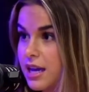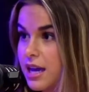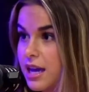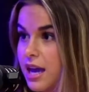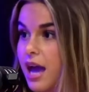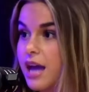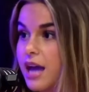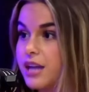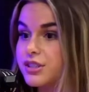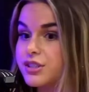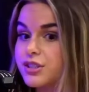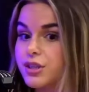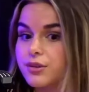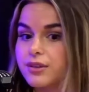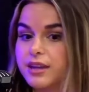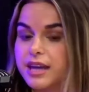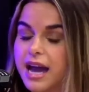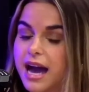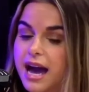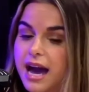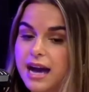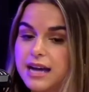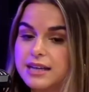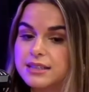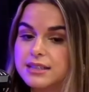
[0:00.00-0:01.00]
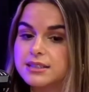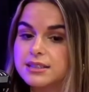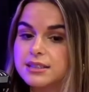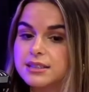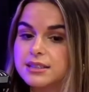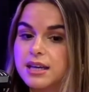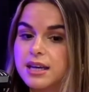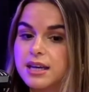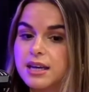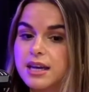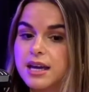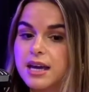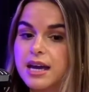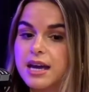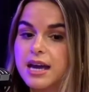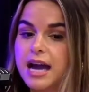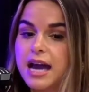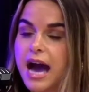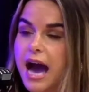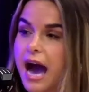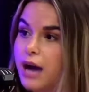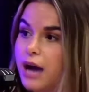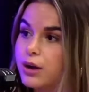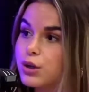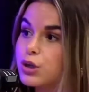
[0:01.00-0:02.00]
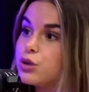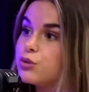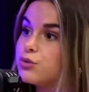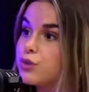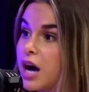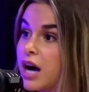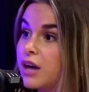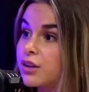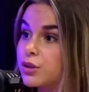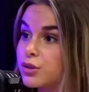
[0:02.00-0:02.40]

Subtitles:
And so they asked, how do you not